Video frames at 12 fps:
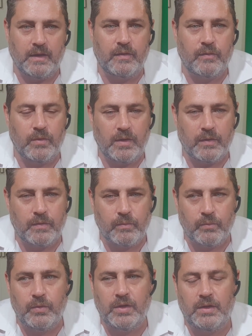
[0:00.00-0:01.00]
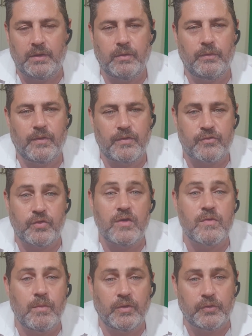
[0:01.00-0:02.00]
It's really good. The
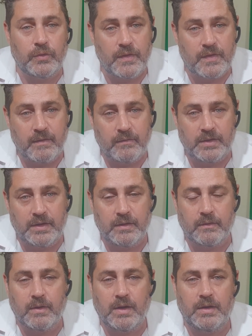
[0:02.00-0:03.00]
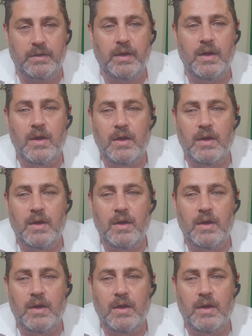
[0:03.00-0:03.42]
Streets module is heavily integrated.